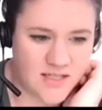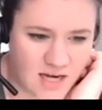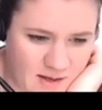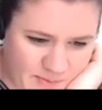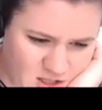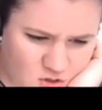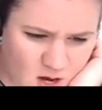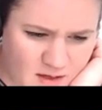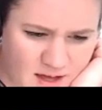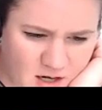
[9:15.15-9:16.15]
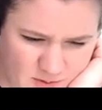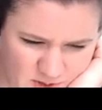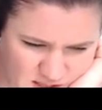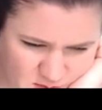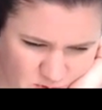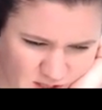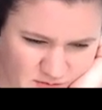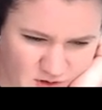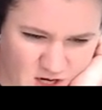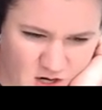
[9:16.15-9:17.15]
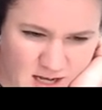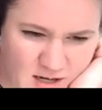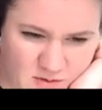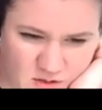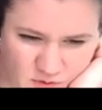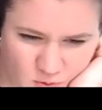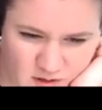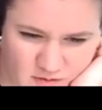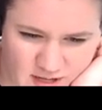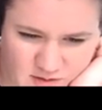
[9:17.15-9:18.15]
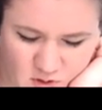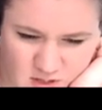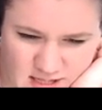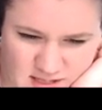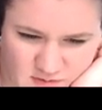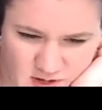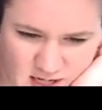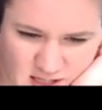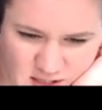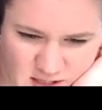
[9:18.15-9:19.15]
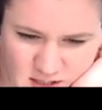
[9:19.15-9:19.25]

and I'm going to draw that object and we're going to figure it out. So if you want to fast forward, that's fine.